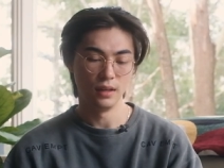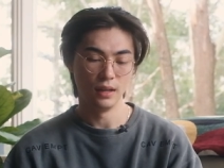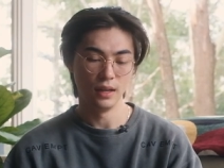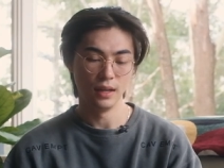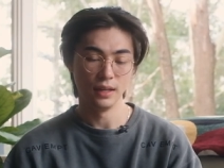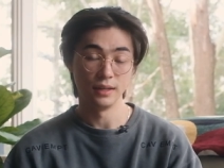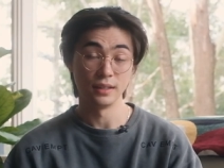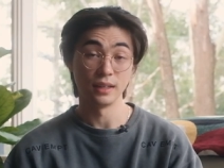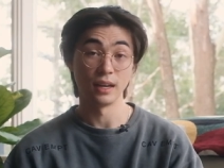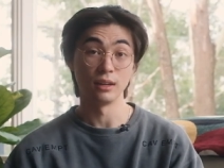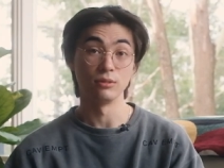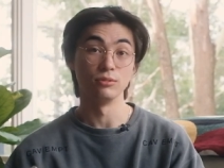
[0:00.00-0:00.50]

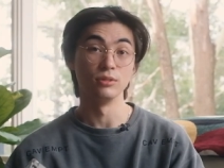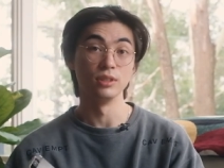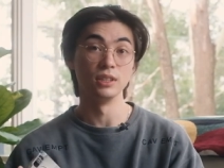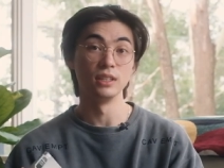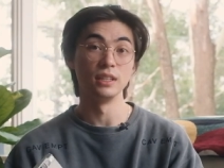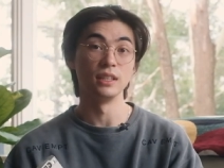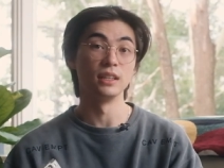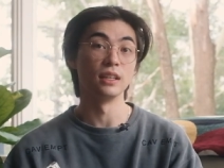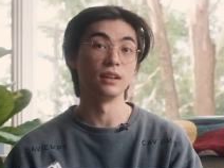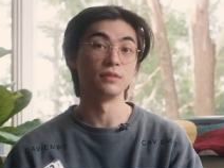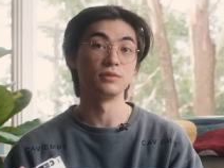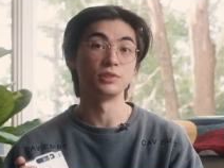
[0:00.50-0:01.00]
And I
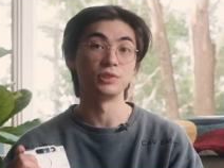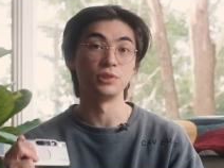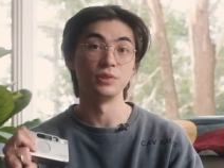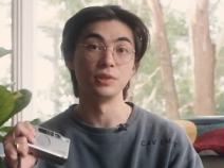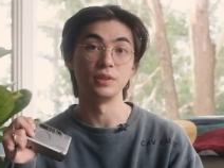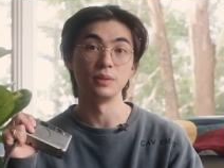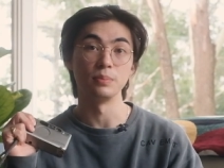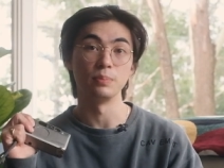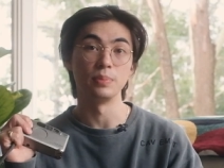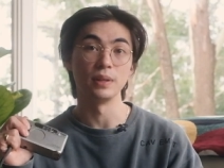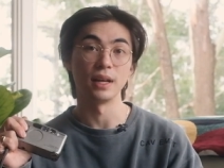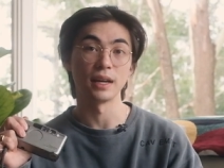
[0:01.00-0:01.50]
really love
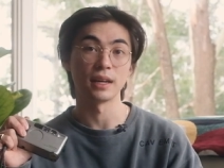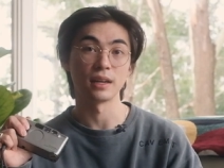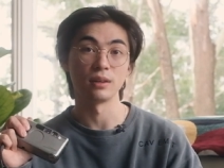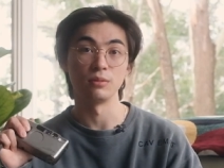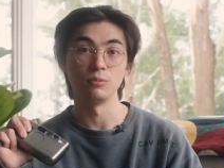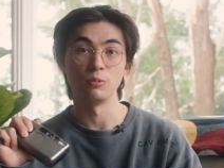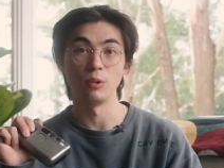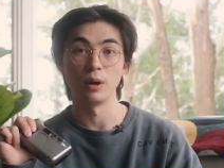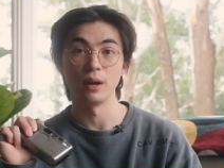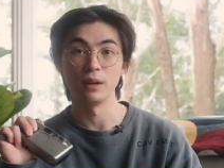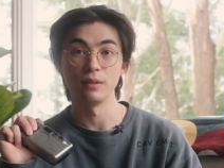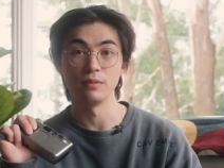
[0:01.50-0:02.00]
shooting black and
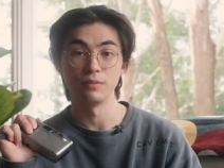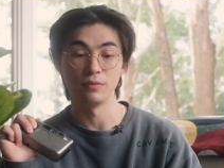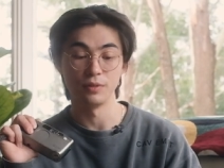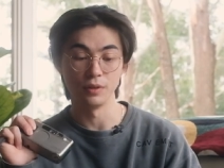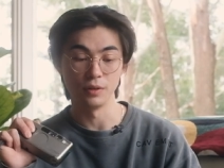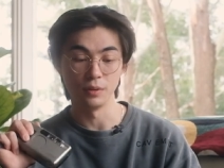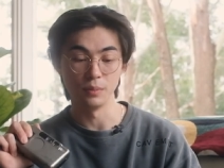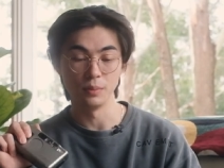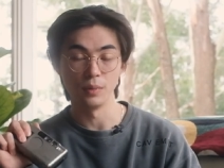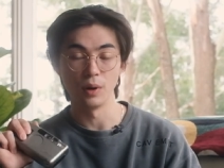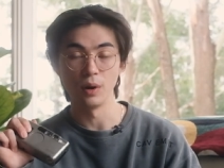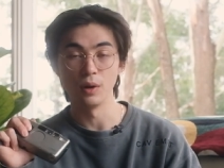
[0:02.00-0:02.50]
white
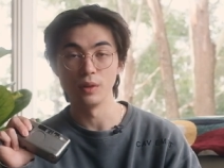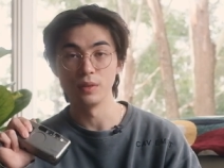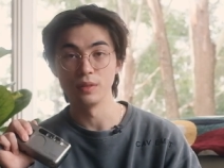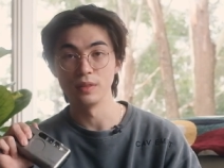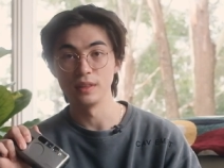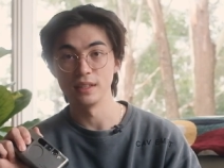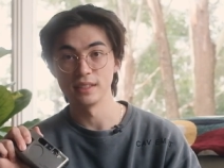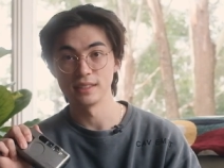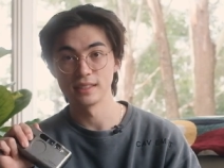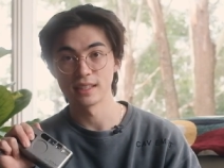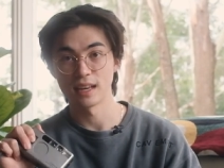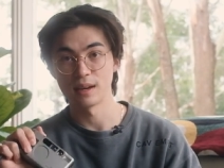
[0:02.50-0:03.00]
film on
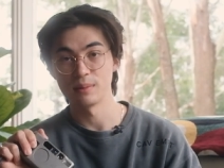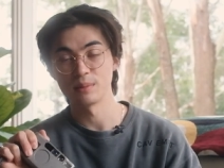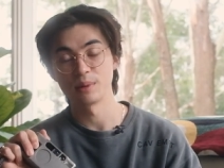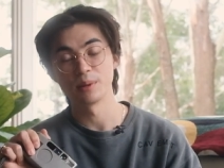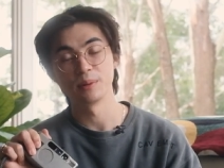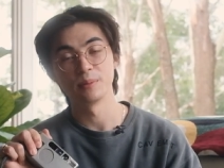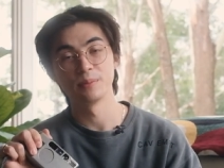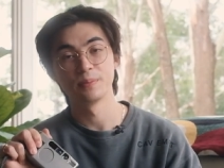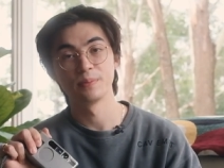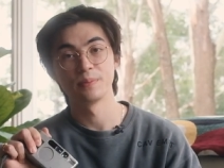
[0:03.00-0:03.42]
this camera.